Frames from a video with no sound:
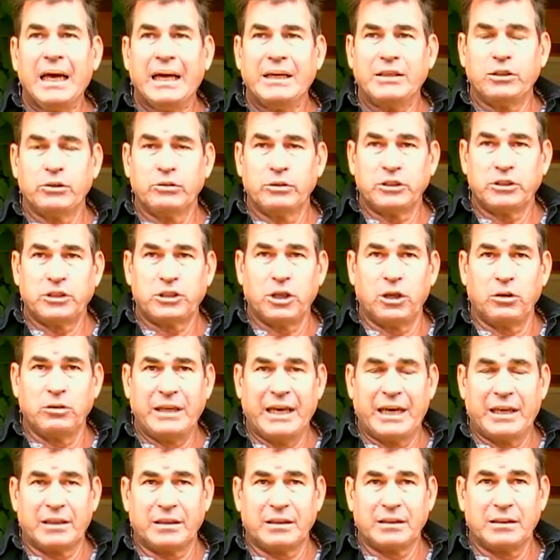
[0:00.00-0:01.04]
I do a show
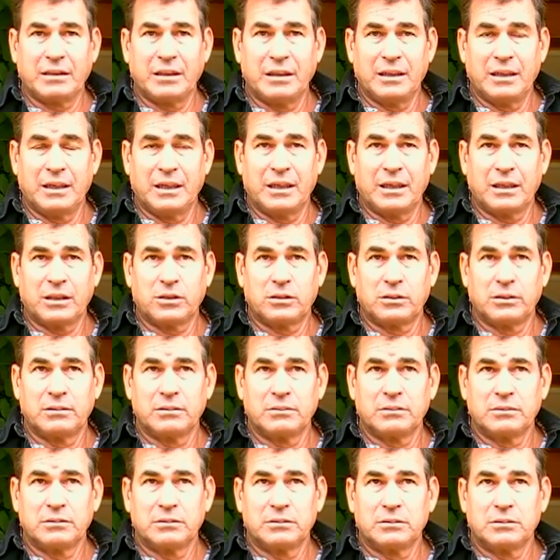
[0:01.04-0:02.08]
down in uh,
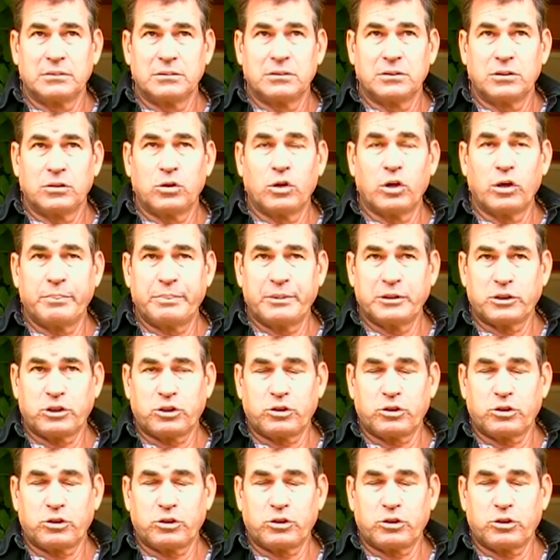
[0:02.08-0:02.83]
Corpus